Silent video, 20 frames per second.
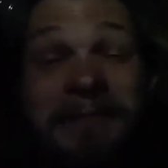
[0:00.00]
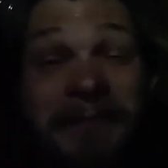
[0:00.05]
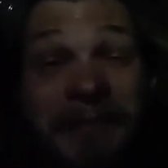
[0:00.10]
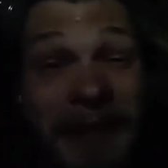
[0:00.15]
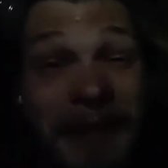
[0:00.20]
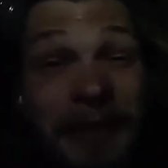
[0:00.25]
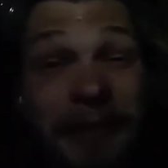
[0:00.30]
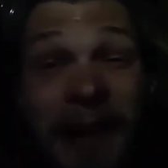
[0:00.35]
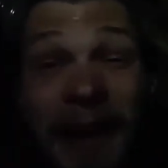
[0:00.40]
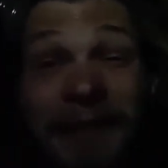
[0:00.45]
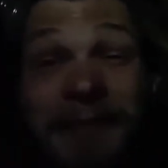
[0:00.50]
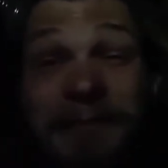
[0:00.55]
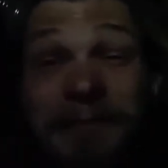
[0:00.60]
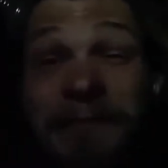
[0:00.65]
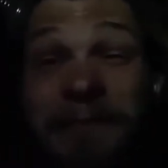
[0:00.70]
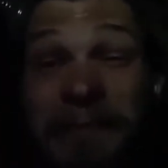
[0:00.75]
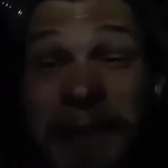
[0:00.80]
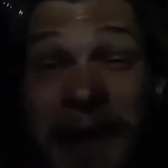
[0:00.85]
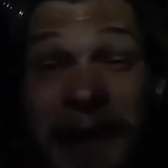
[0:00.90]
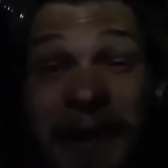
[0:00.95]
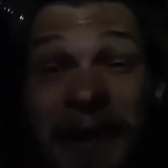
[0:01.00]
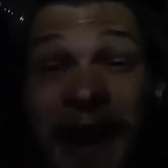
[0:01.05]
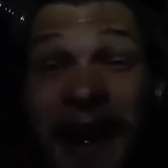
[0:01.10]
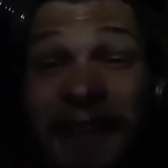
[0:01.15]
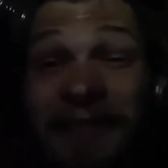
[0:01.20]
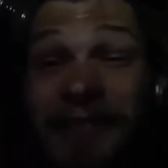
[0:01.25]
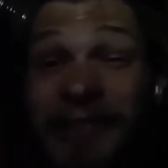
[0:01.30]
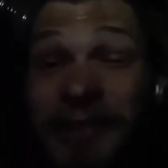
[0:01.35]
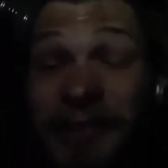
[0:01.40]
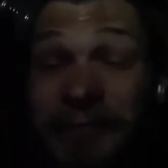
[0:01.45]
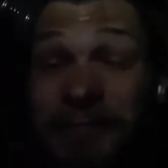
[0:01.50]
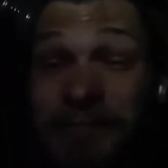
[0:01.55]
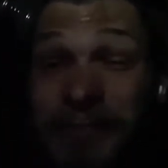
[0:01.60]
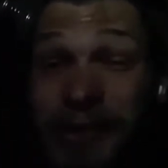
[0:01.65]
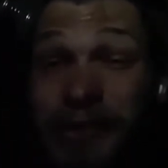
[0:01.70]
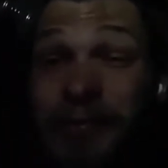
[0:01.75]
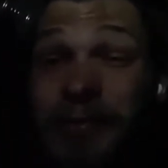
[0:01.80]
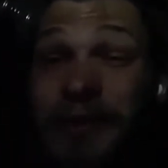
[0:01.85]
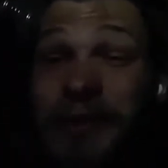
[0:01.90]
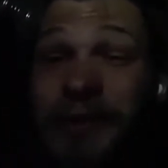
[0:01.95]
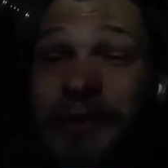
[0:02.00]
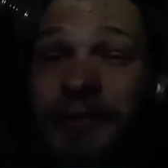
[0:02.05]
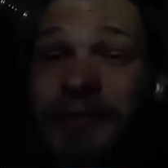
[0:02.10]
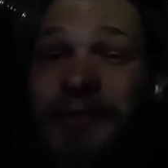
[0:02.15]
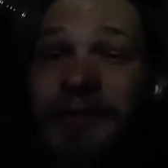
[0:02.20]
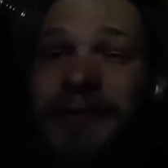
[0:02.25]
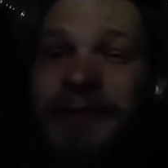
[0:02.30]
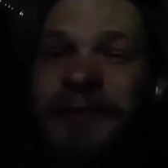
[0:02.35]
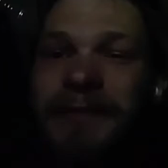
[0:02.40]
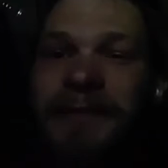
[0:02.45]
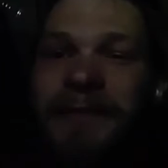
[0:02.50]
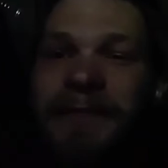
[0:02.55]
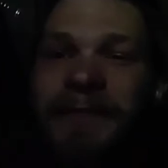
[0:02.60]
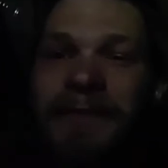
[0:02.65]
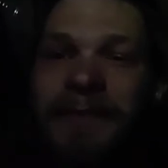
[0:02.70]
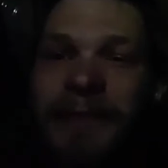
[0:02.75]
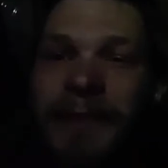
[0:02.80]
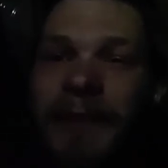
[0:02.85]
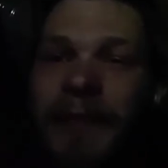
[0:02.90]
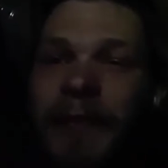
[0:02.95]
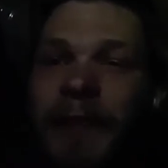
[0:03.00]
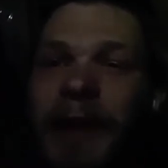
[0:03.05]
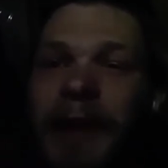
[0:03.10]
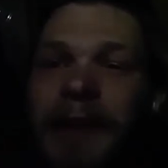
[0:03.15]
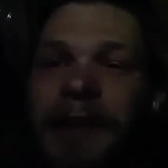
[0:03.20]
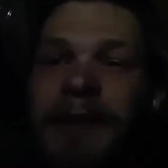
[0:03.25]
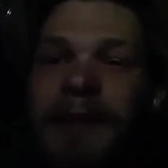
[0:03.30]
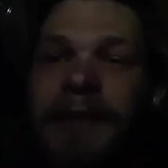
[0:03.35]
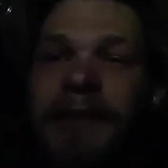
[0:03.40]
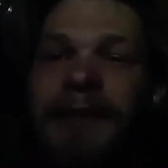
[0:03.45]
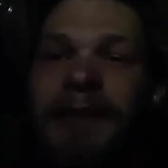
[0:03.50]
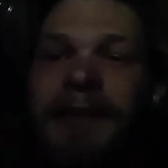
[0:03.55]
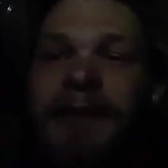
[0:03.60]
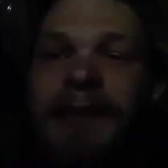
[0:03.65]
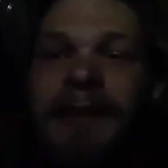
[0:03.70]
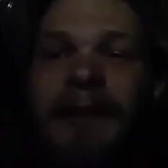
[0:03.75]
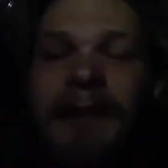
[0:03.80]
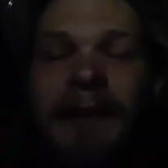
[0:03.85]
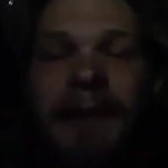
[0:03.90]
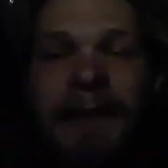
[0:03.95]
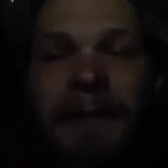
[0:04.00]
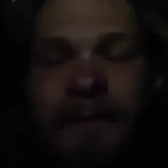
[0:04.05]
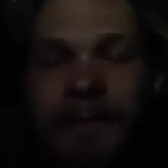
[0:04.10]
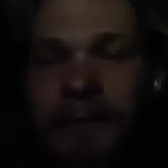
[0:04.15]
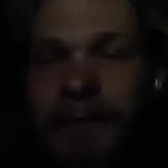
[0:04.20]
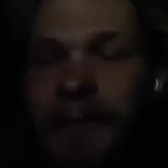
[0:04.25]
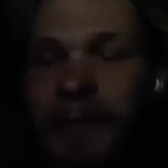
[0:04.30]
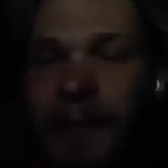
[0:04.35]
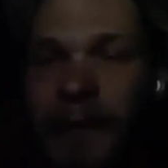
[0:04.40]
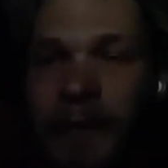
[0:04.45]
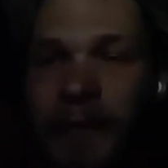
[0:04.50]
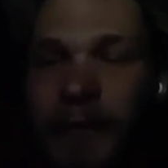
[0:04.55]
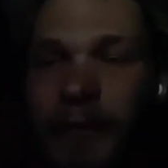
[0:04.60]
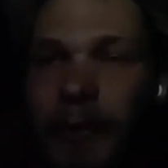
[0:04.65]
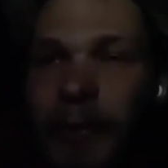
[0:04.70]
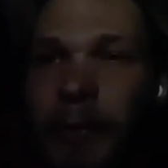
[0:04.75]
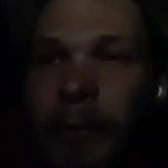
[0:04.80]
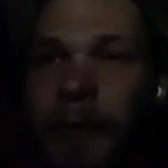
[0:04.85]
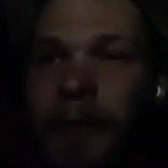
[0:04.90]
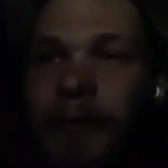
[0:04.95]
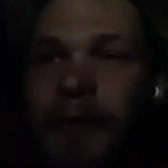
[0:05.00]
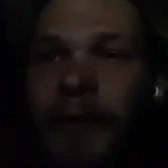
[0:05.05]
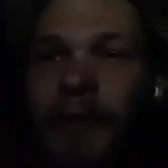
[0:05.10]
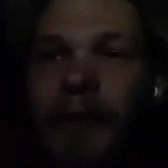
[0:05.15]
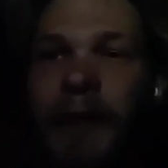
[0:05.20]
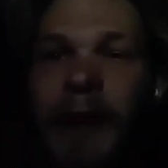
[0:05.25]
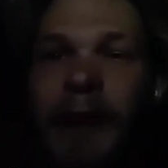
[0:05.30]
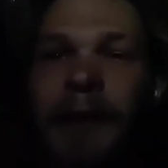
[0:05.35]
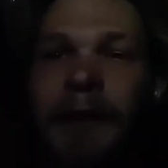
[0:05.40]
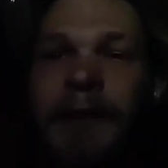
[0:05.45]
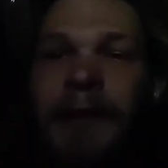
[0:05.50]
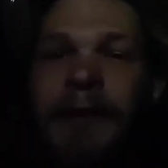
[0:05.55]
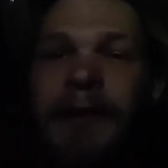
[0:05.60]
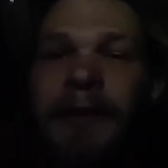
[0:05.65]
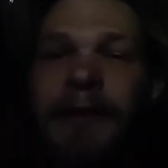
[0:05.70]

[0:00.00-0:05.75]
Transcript: "Then you had better have the blue balloon," you said. And so it was decided.